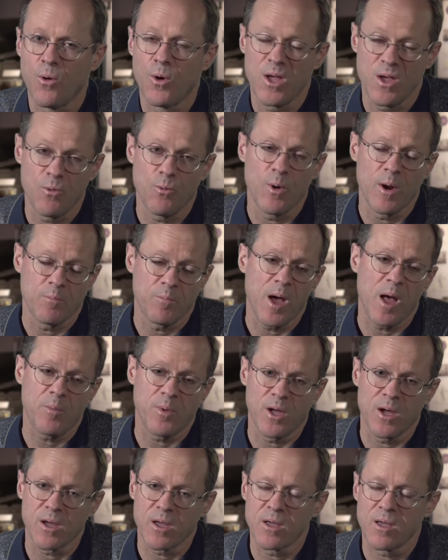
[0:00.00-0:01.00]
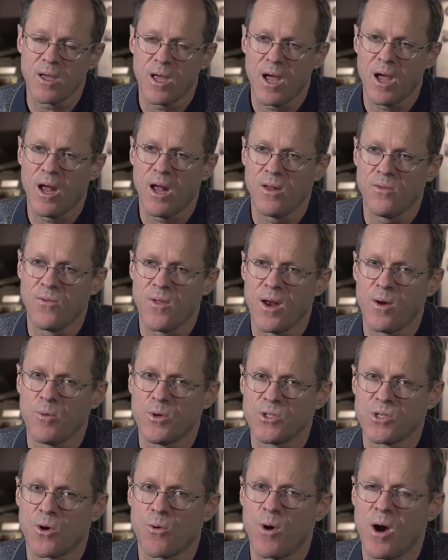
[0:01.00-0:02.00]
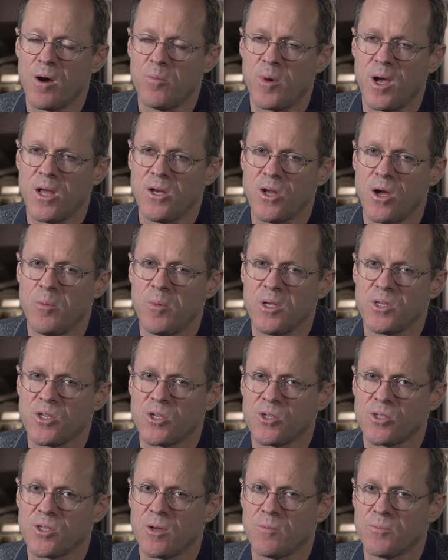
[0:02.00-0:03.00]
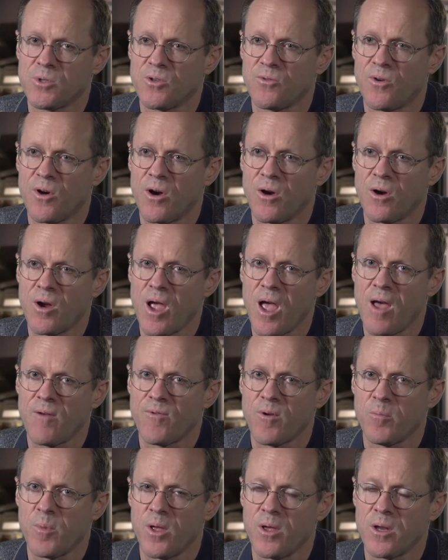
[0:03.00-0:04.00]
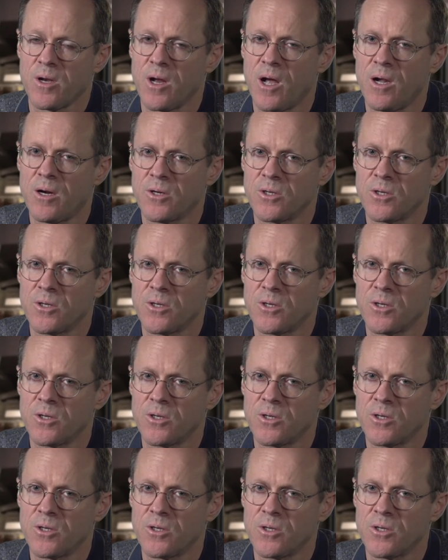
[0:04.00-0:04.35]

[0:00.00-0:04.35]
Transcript: It went public, and then it was acquired by Adobe Systems for $500 million.